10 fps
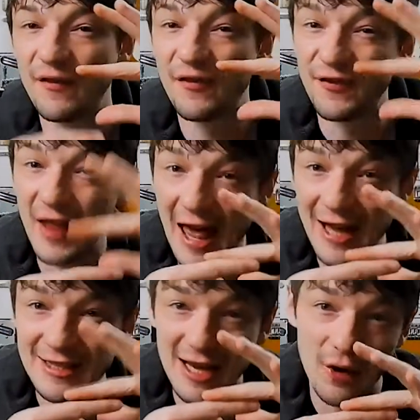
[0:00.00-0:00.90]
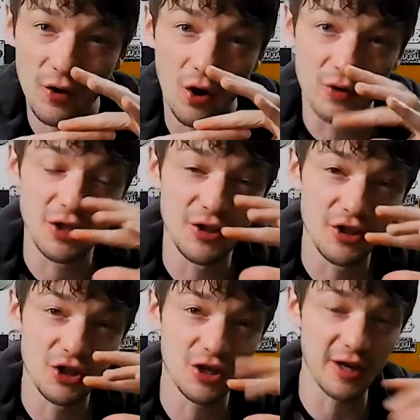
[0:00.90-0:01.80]
flat down onto the
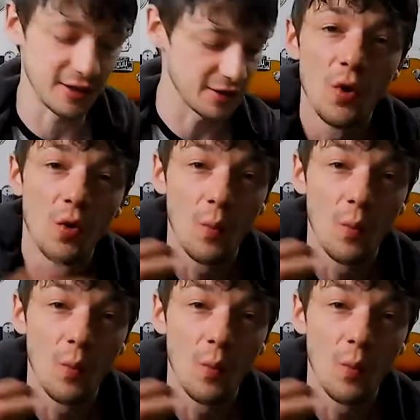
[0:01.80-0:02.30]
strings.